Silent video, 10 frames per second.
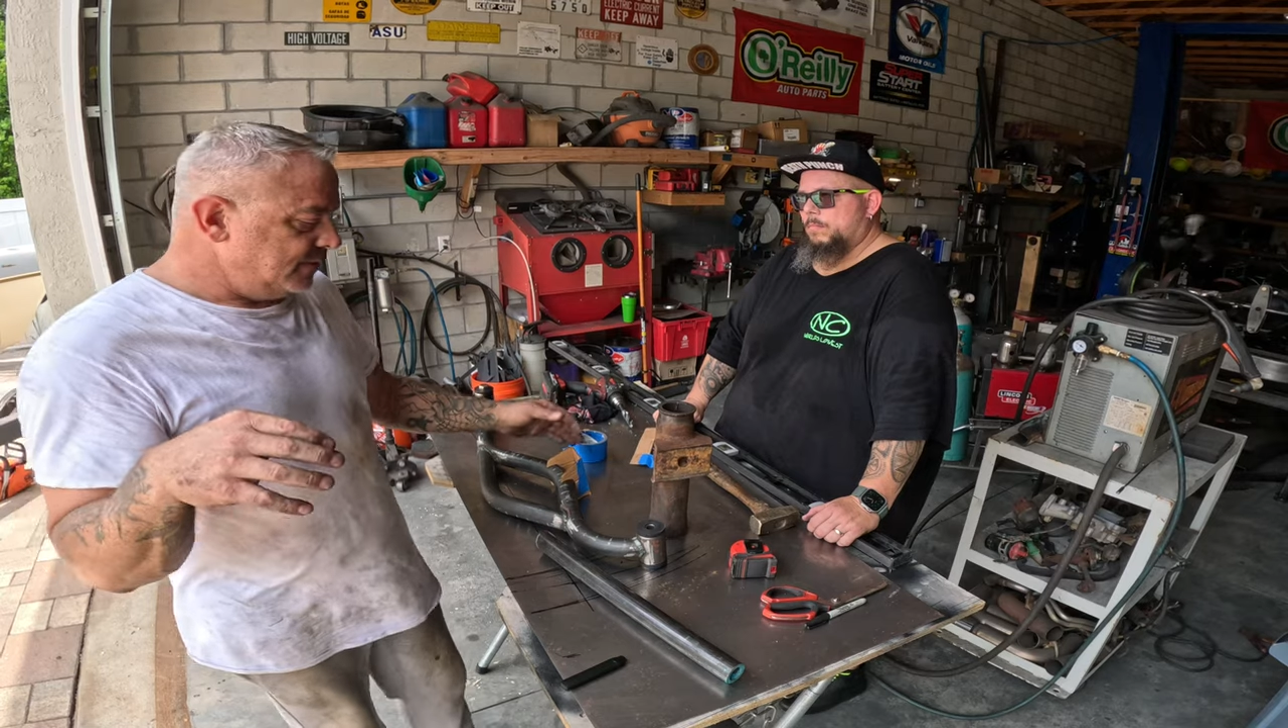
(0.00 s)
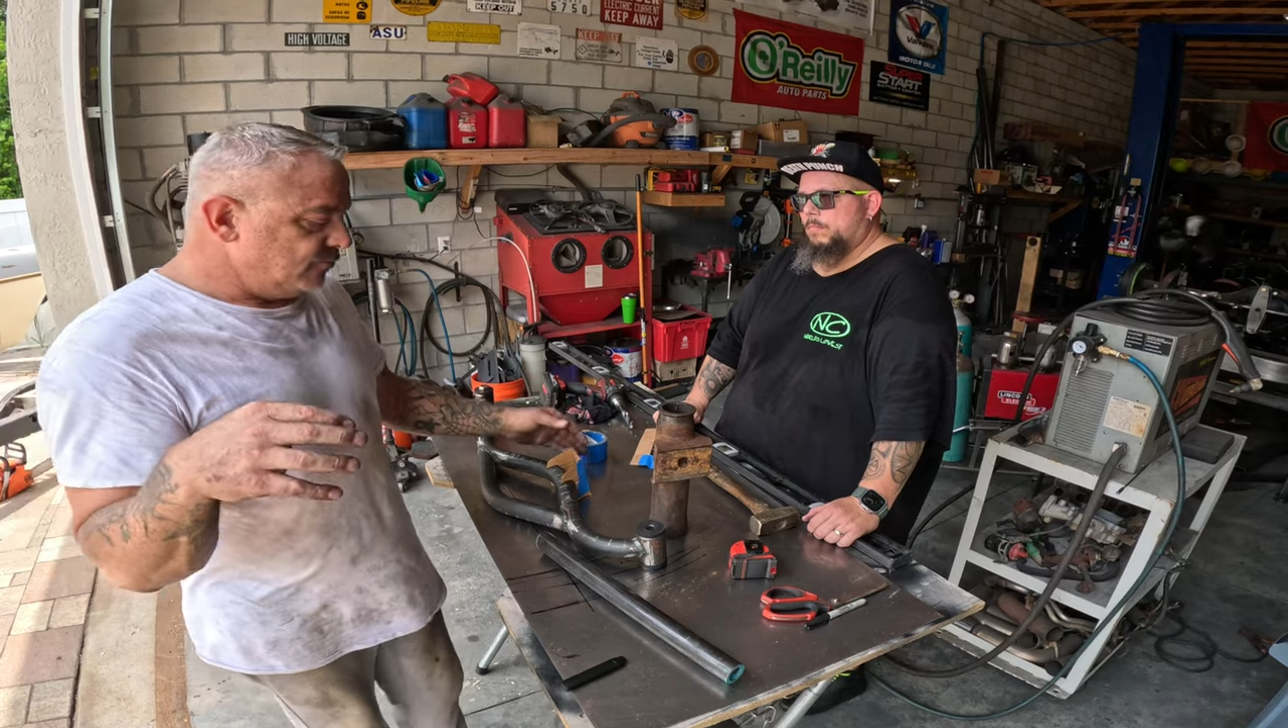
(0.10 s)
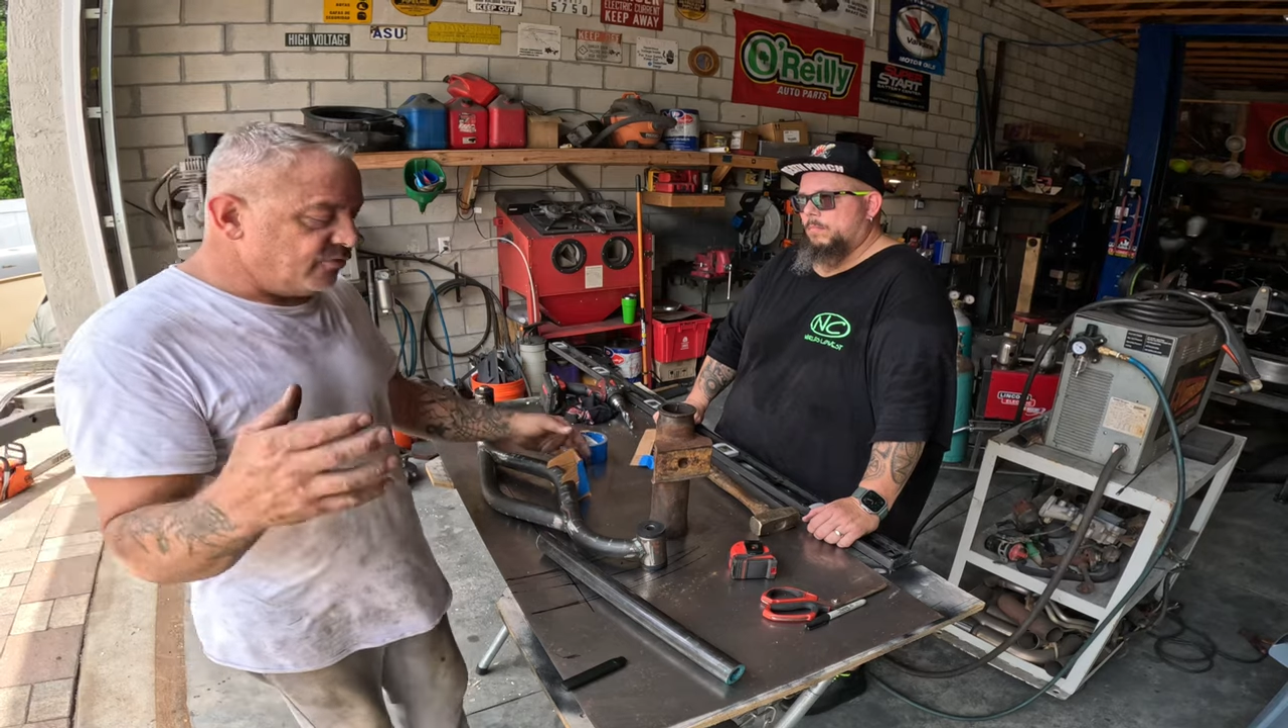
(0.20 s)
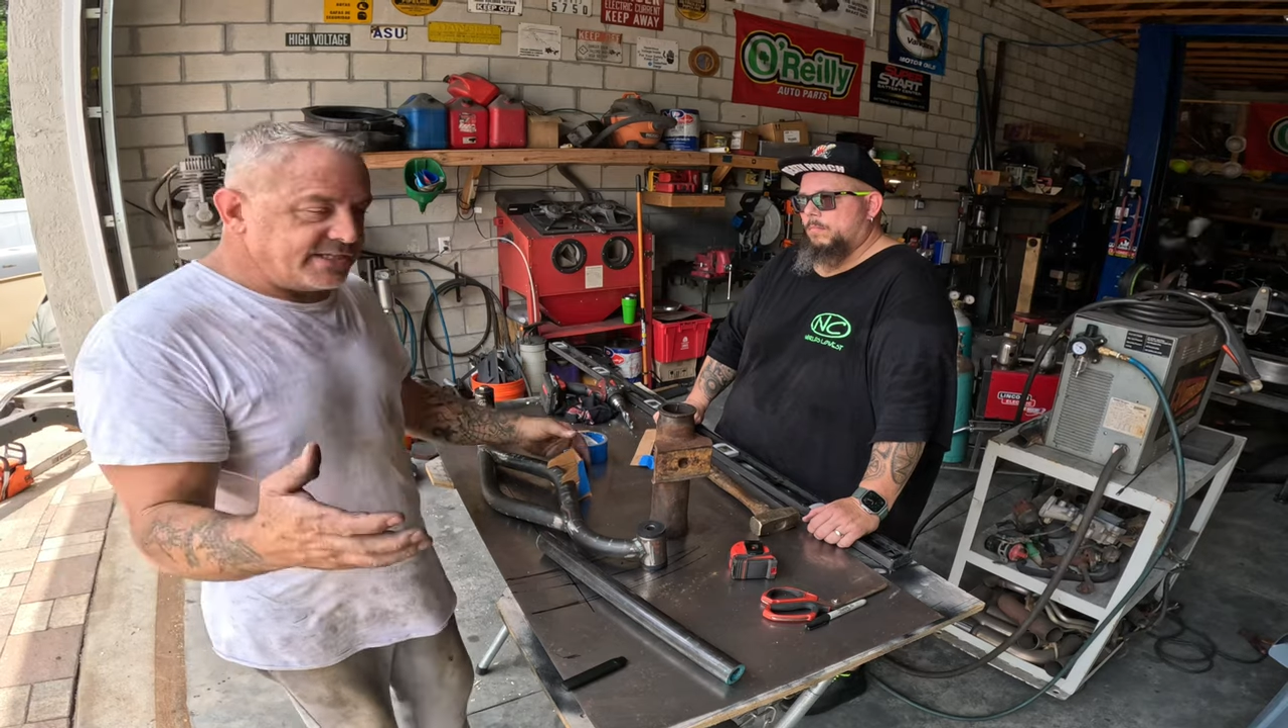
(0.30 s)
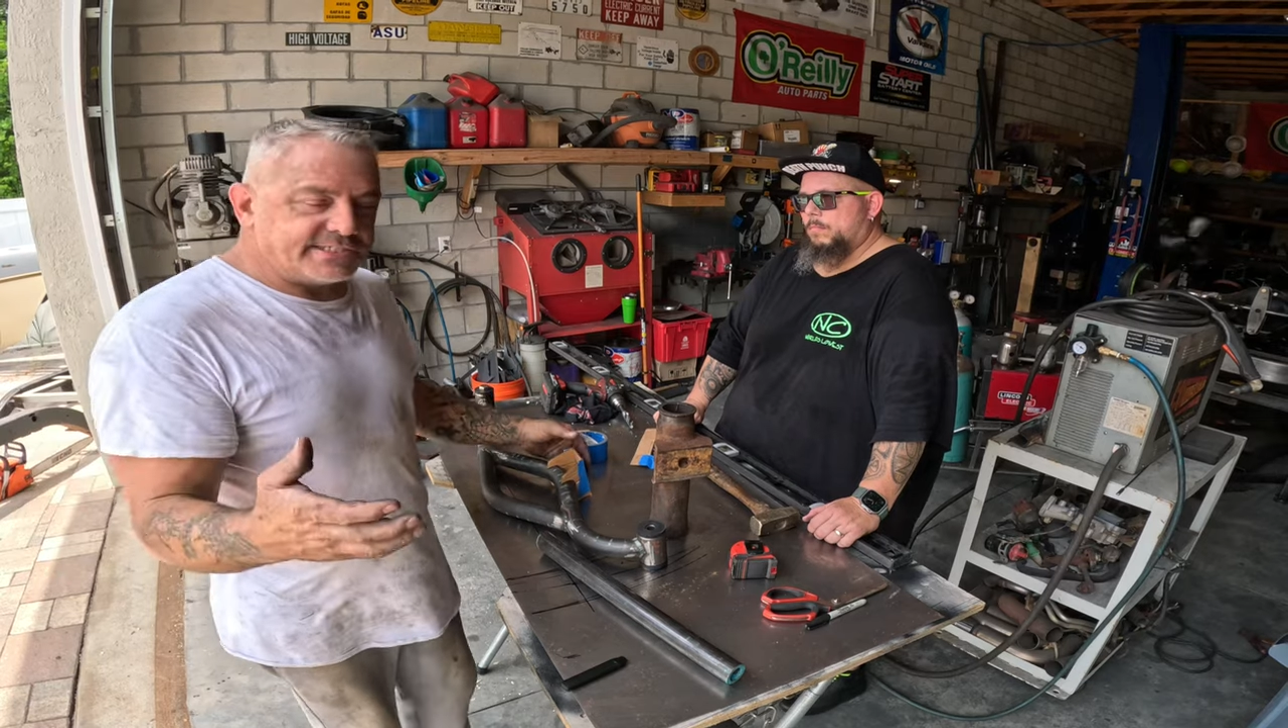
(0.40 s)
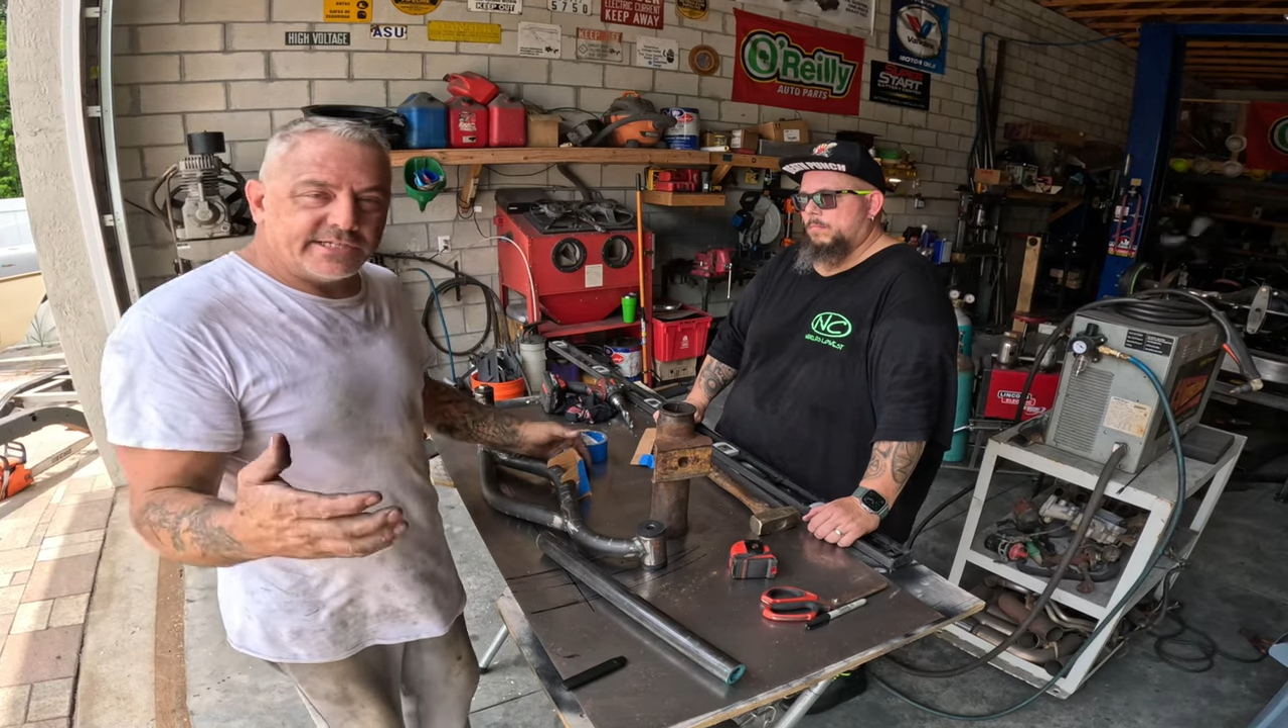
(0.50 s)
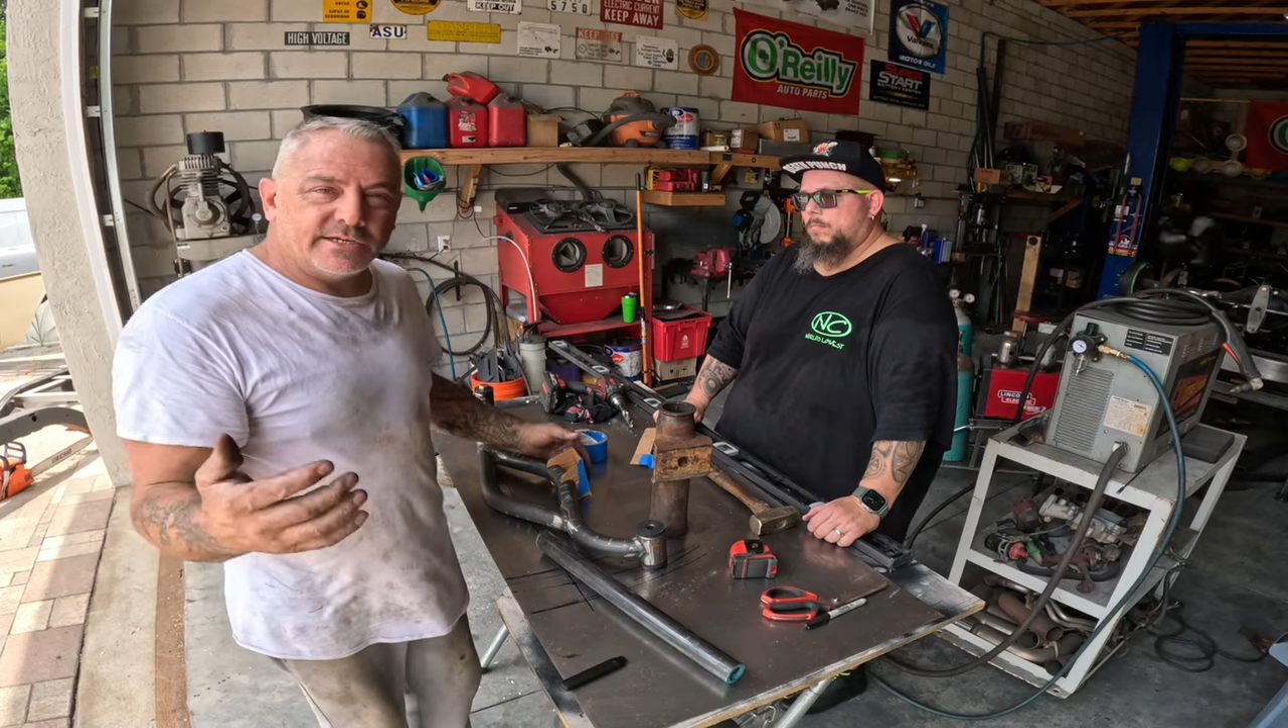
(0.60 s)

risk